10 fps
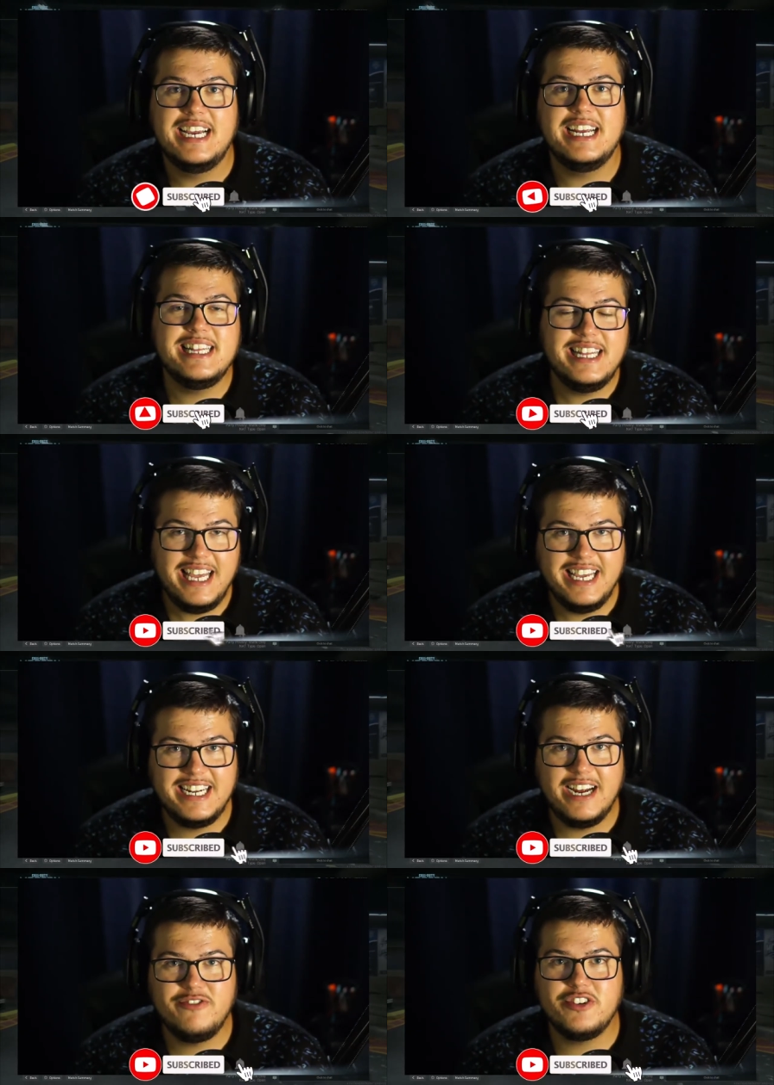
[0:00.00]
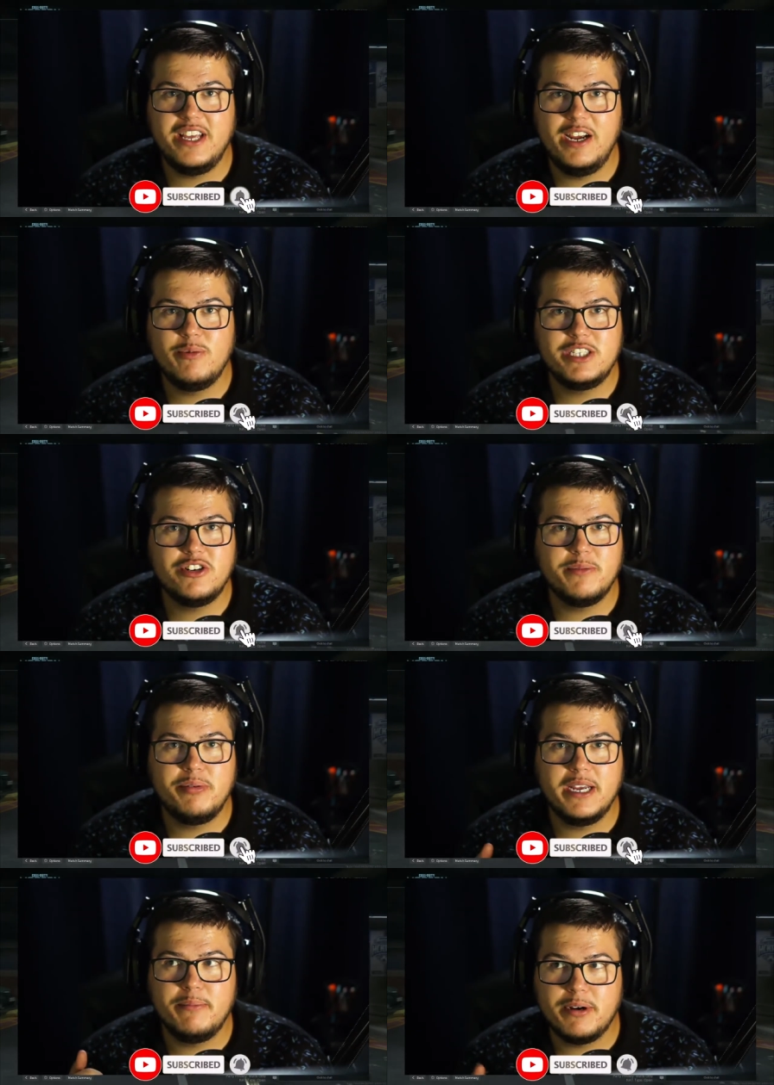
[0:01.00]
and then after that we started
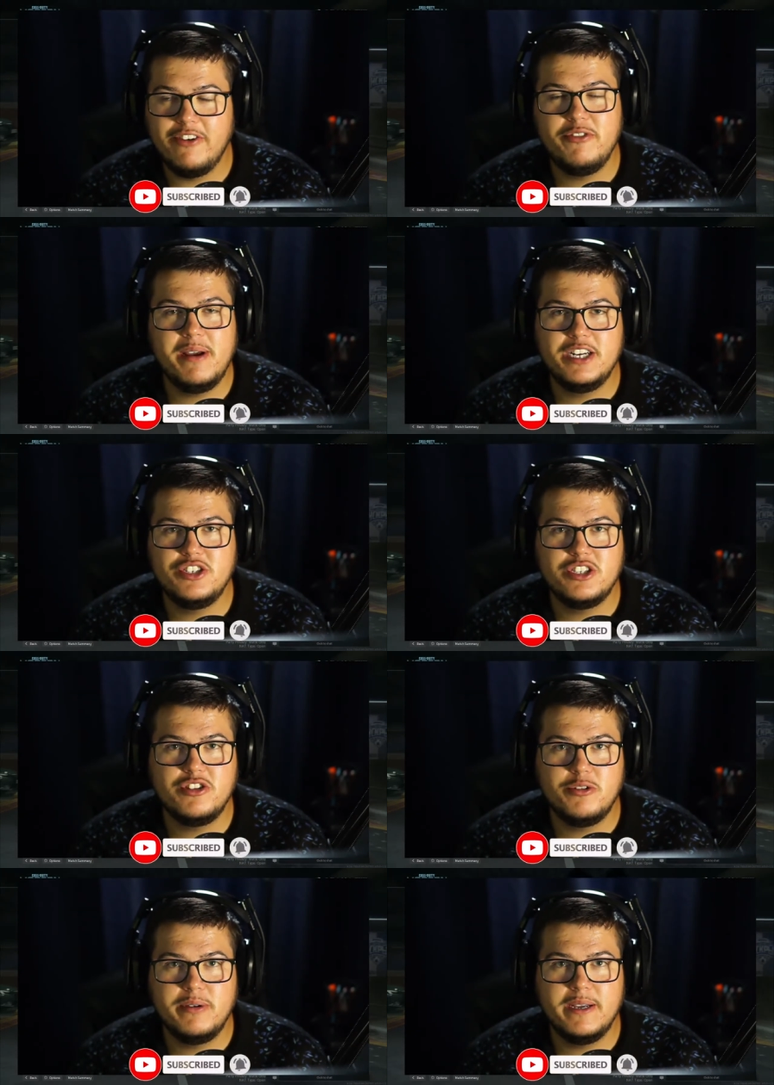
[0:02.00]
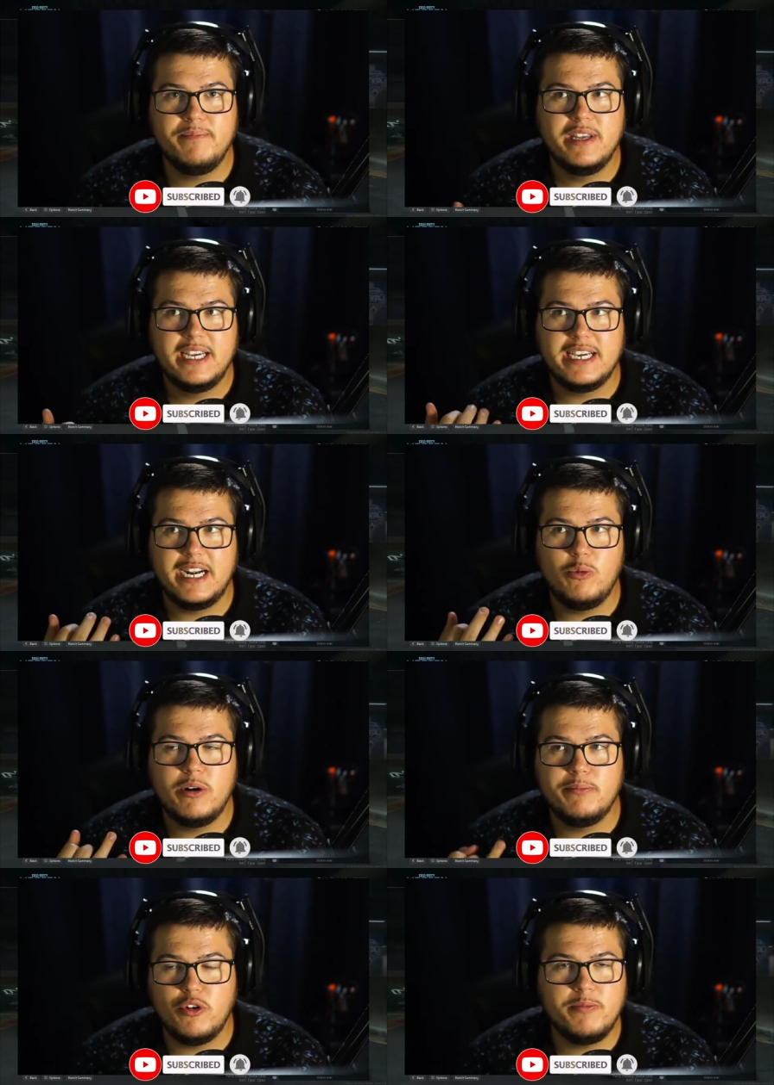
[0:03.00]
playing private matches a little bit, and I
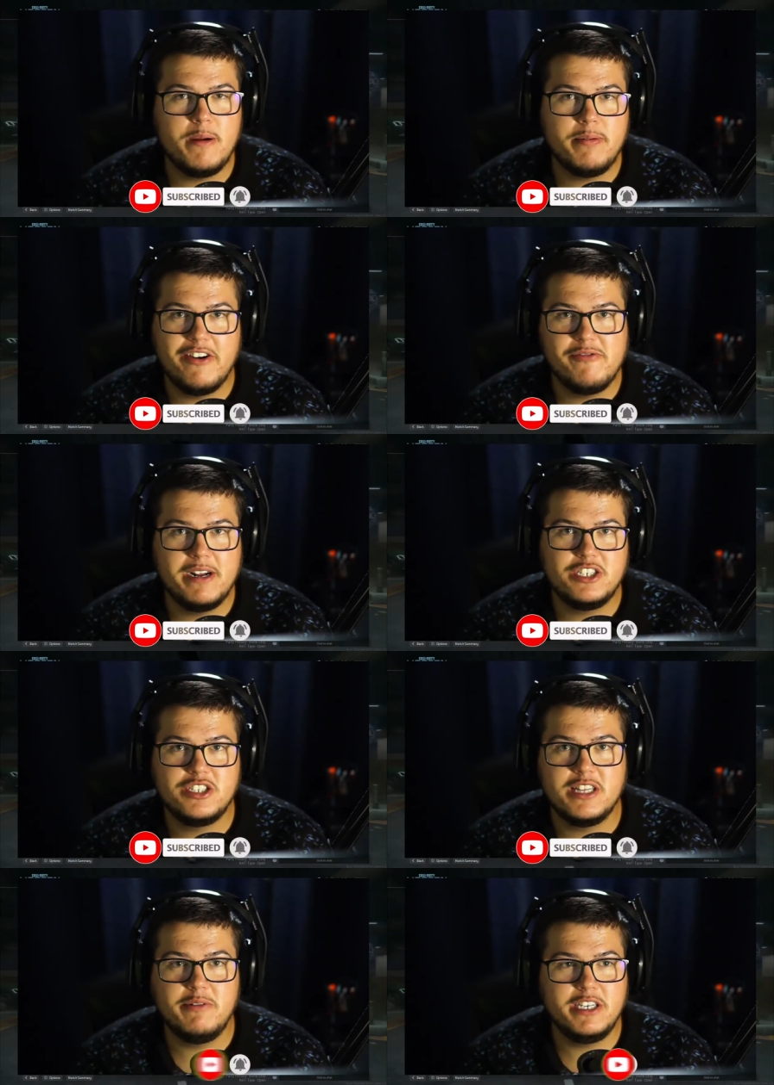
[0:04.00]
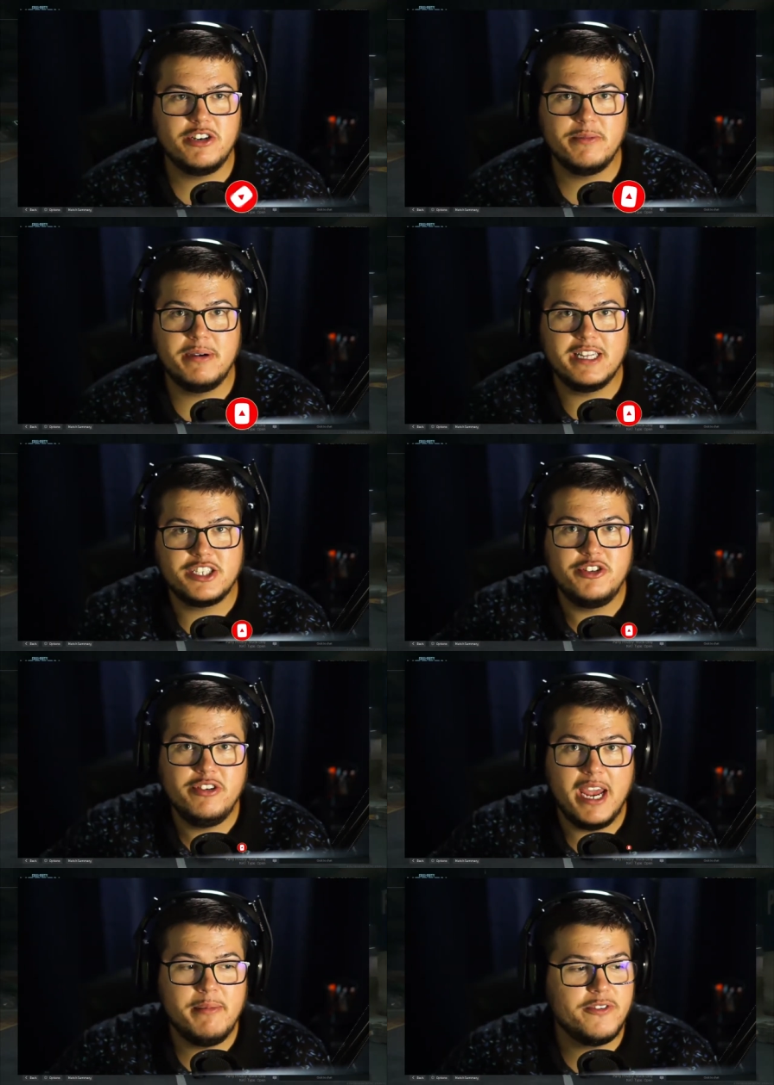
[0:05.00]
won both my private matches, and then we started playing this
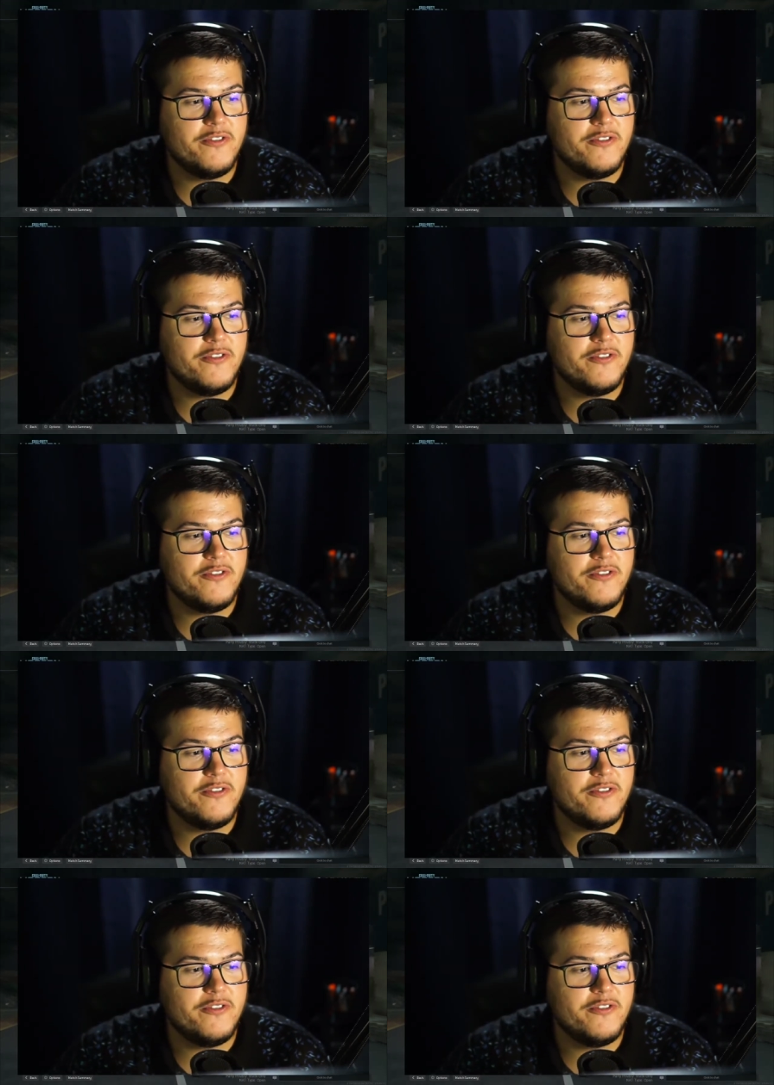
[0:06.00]
new game mode,